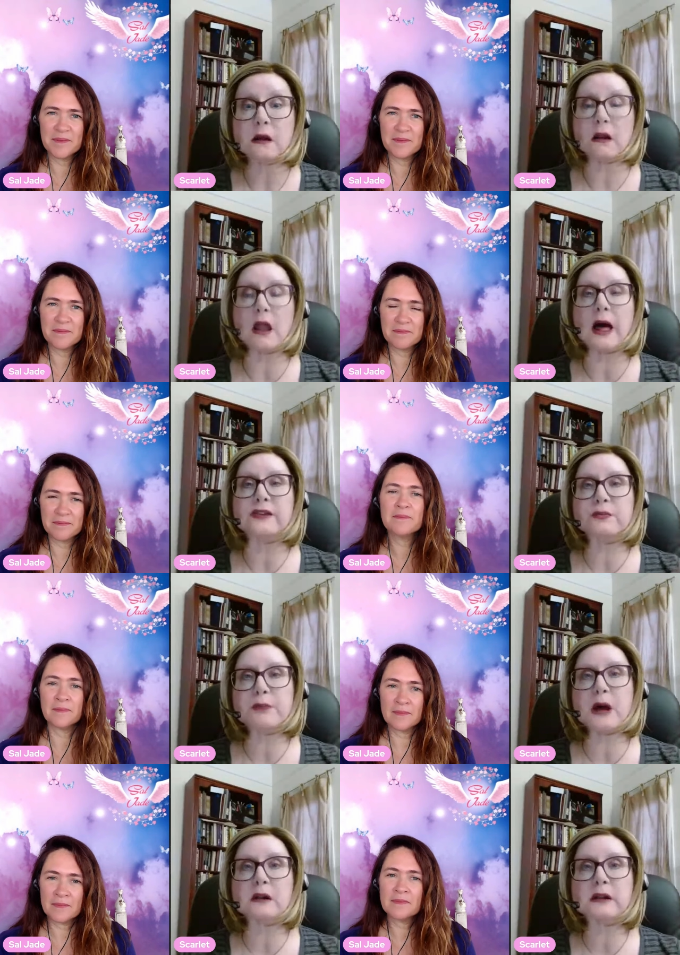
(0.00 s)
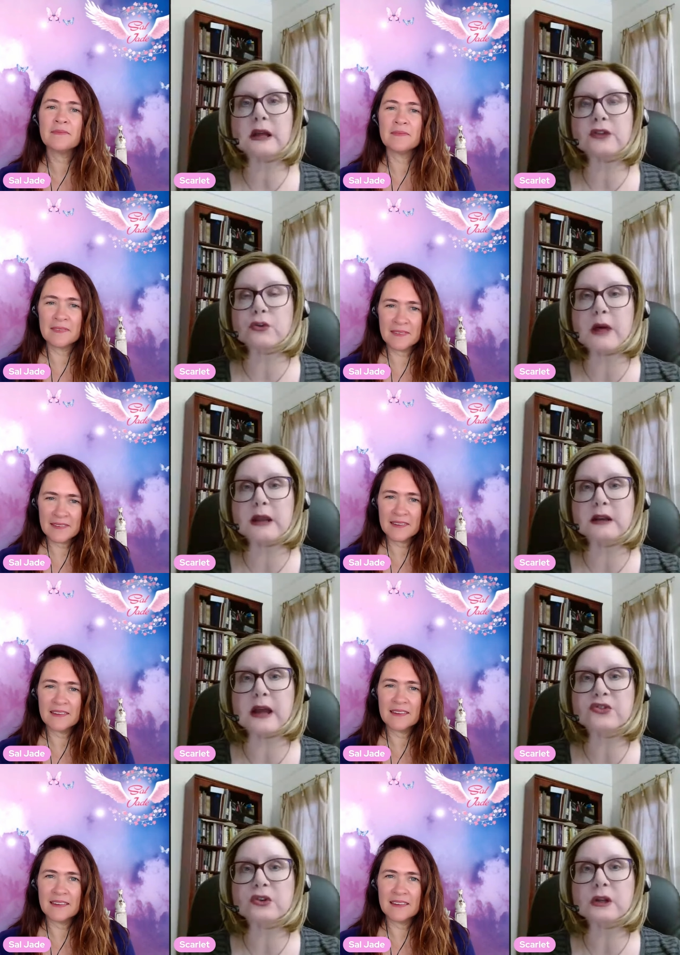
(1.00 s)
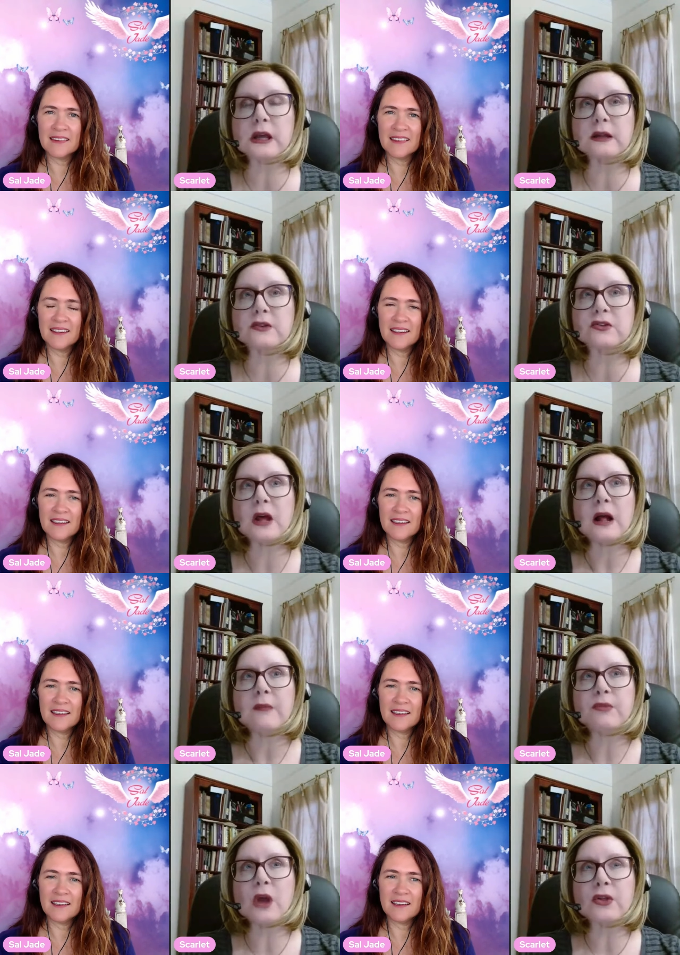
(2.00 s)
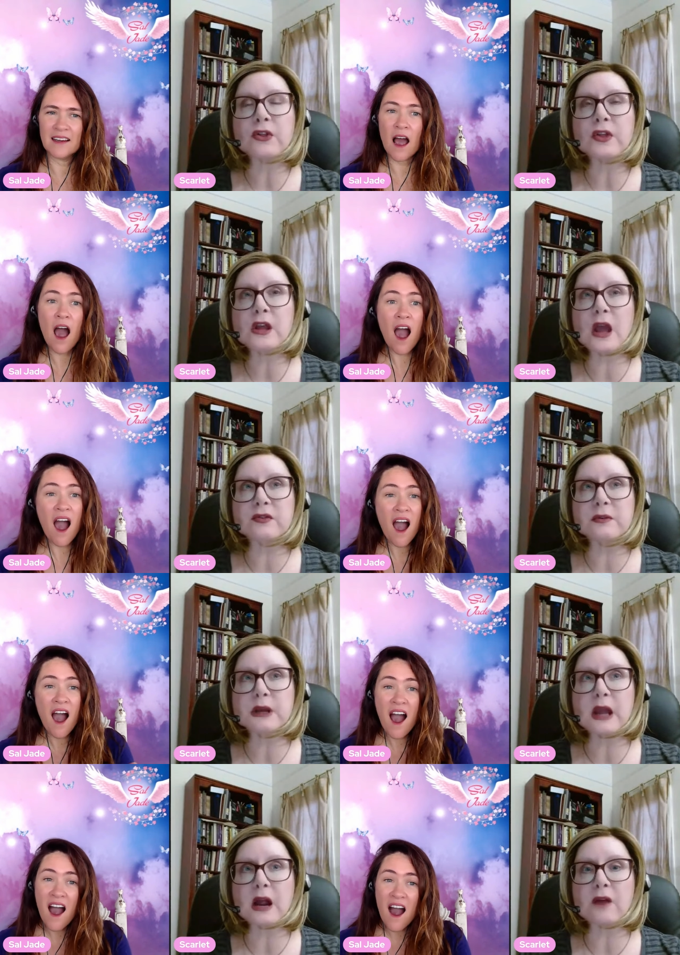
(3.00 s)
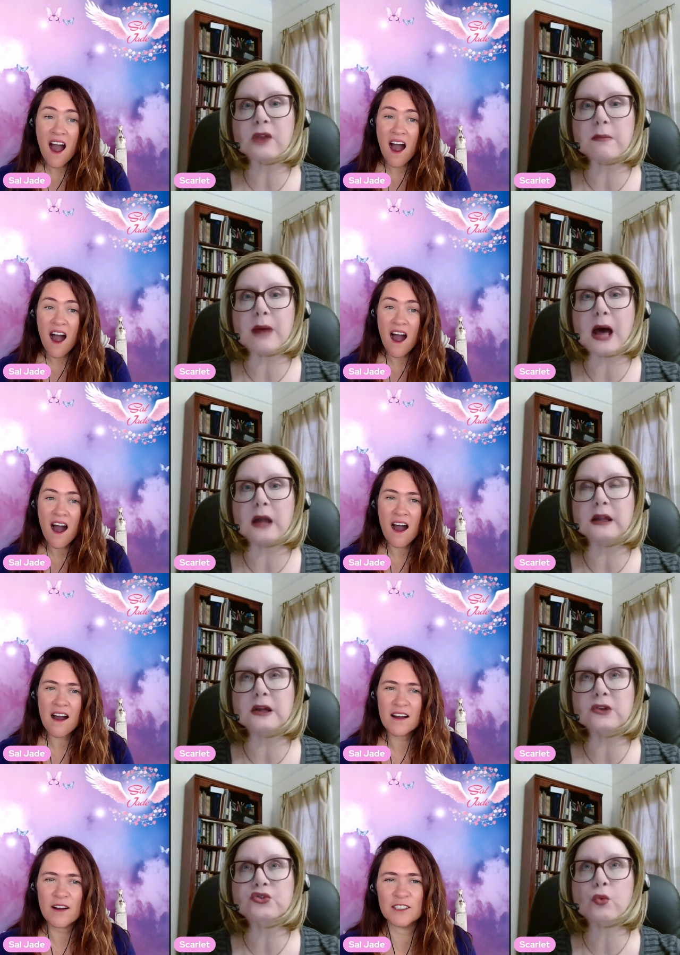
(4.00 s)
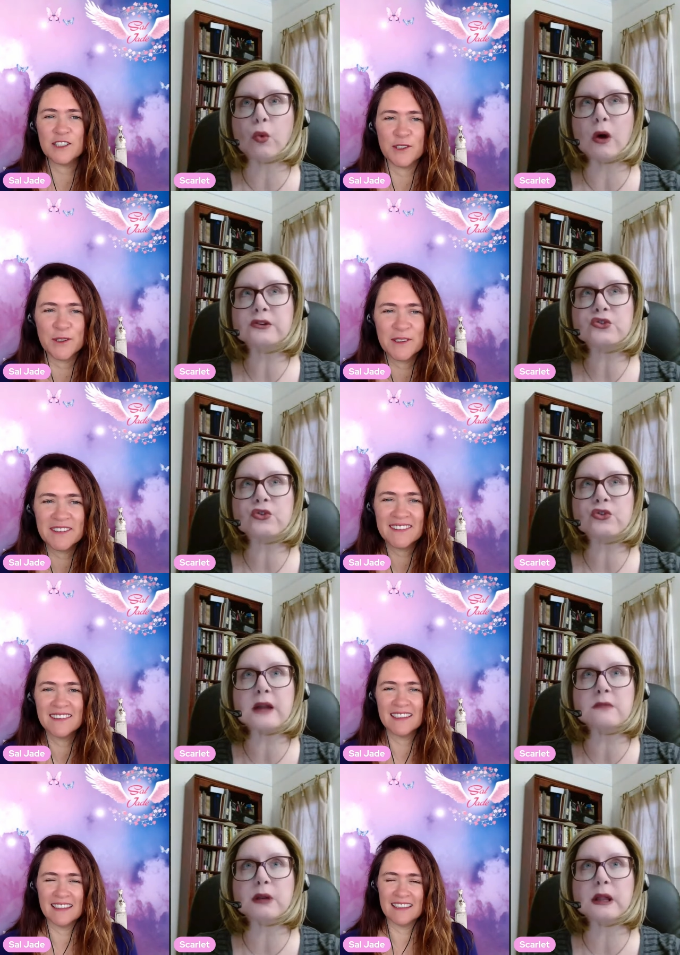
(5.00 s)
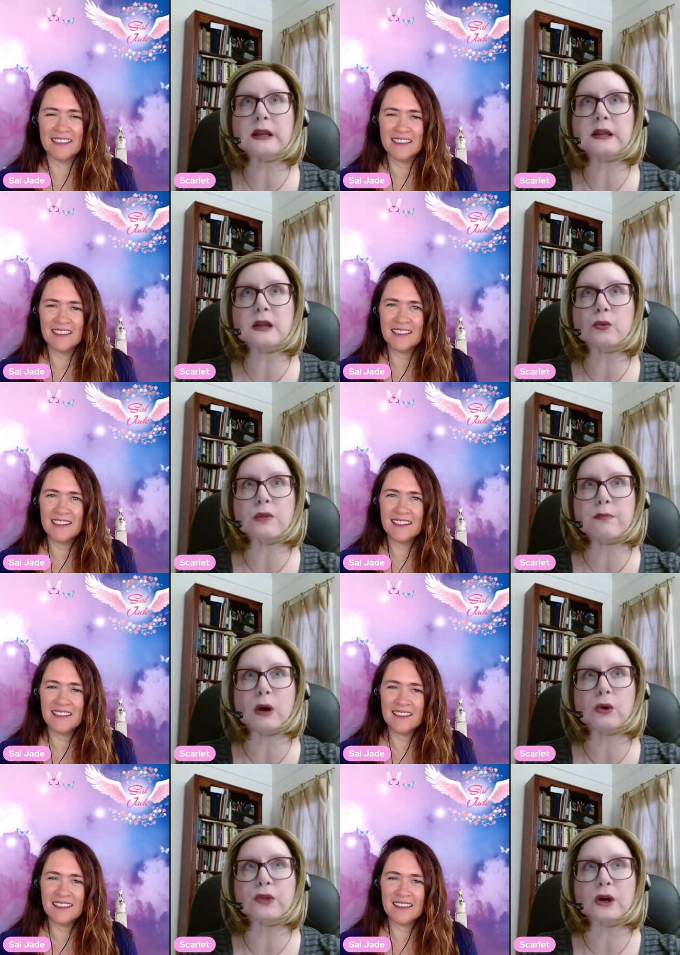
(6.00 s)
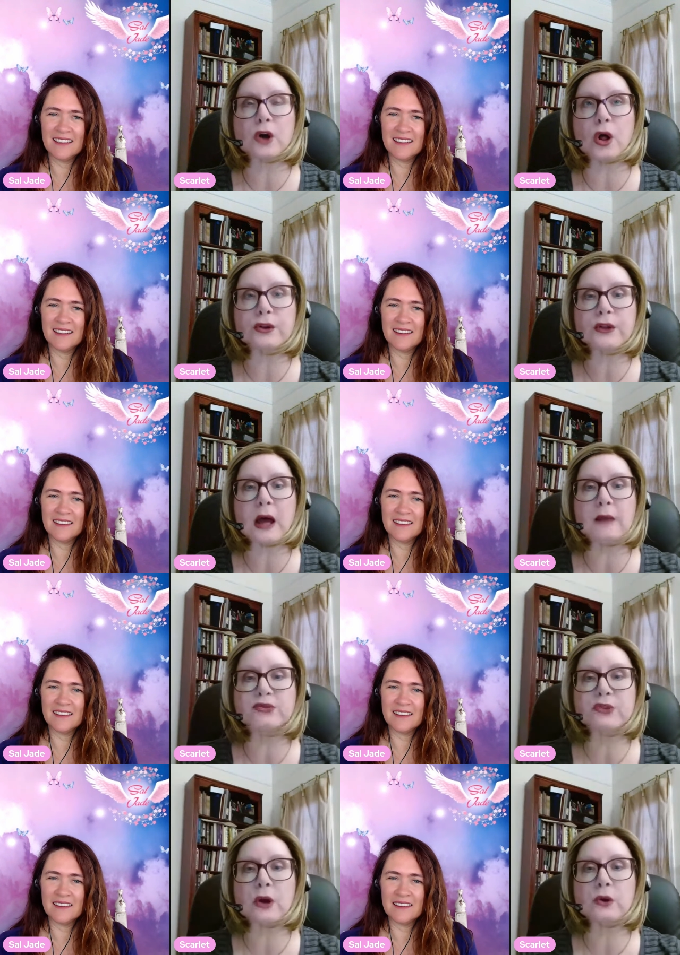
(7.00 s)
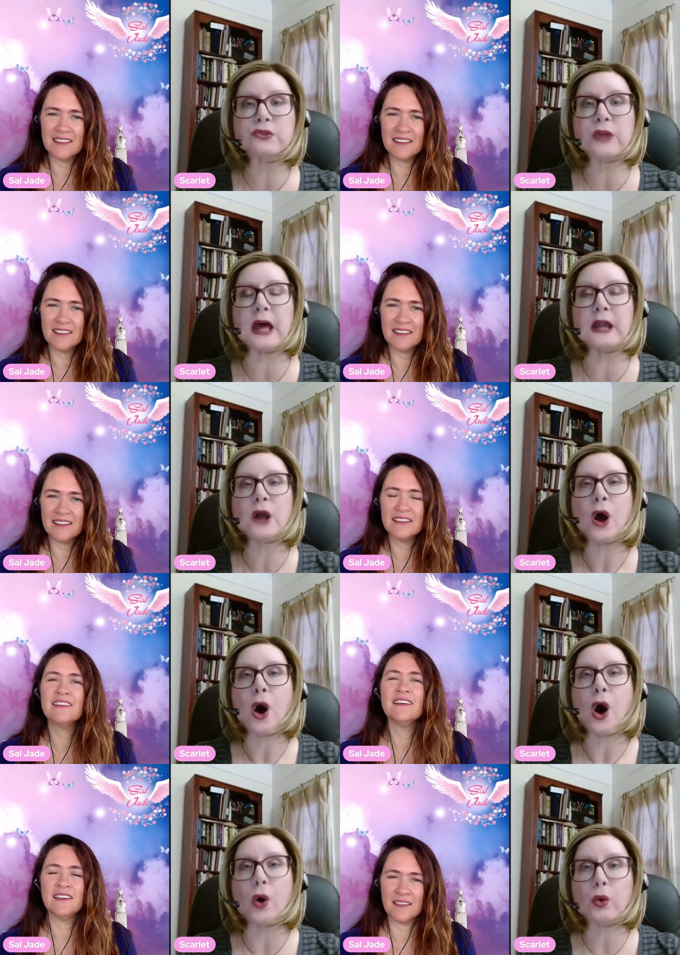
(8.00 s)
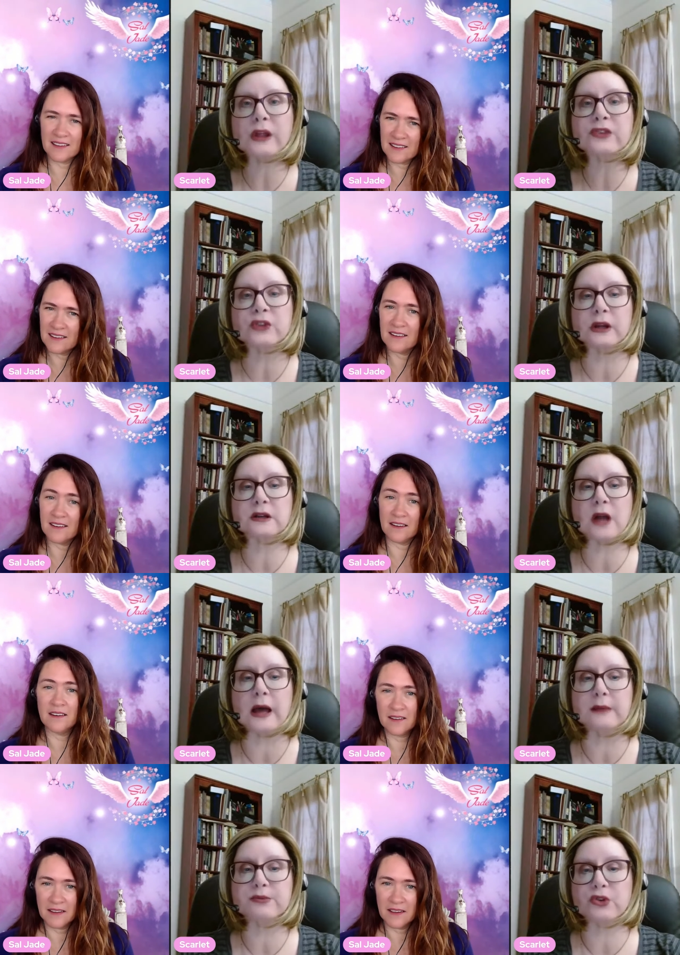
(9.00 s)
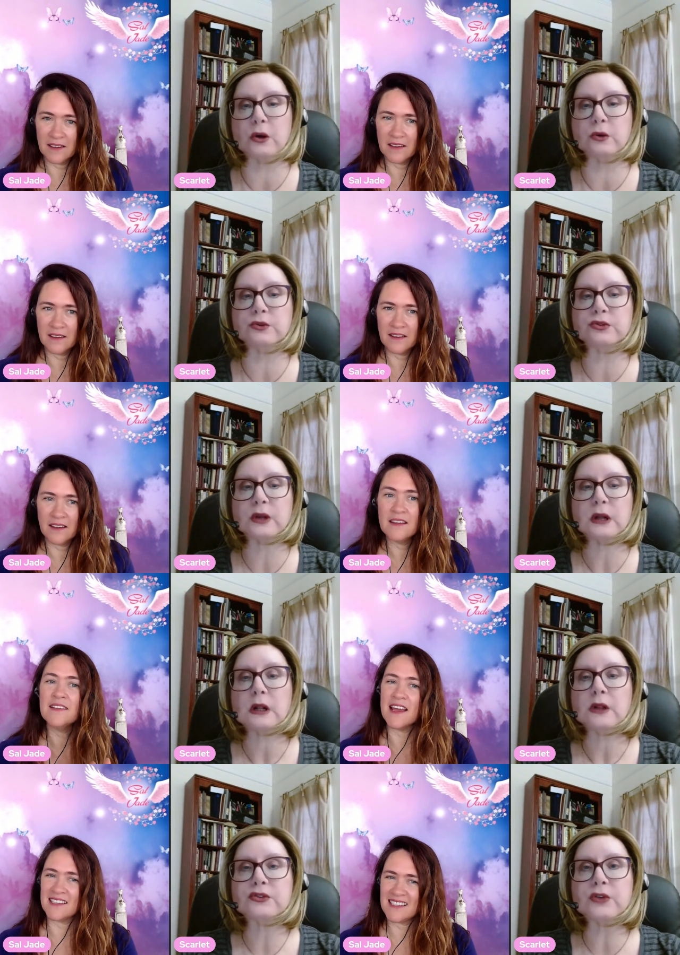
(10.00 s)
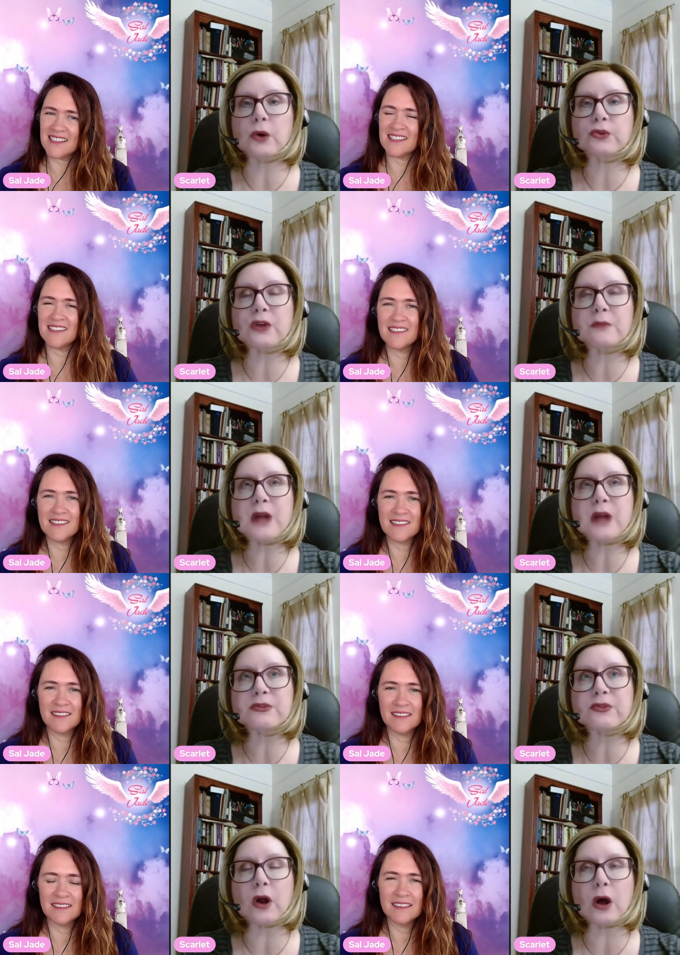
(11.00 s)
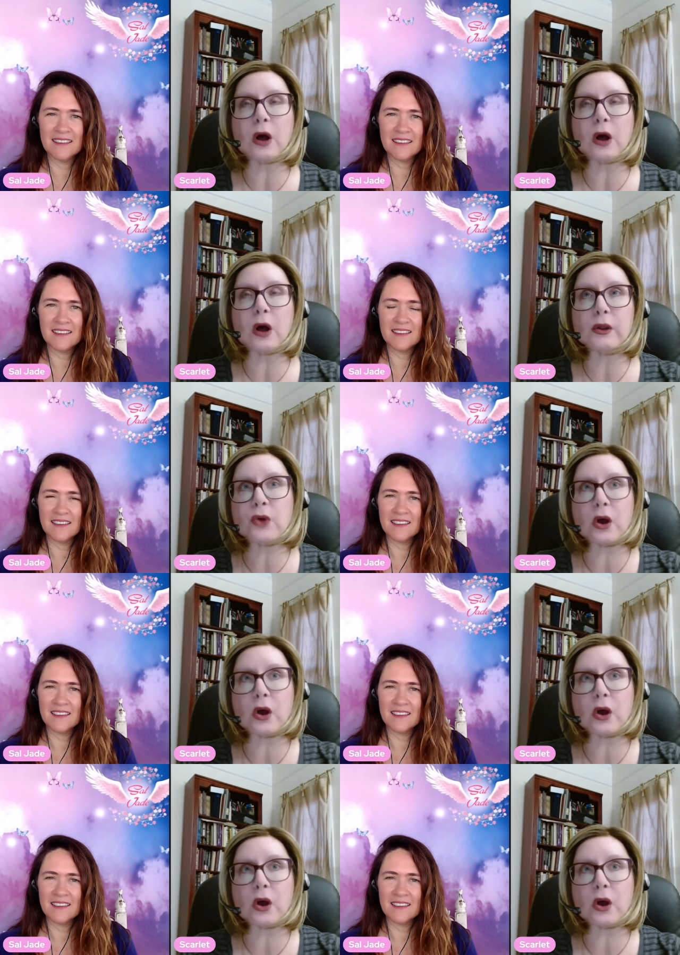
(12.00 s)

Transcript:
Speaker 1: like spell kits or meditation kits. The other thing you have to be careful about is you want to try to blend in with both occult type shows and holistic type shows. So sometimes for a holistic show, I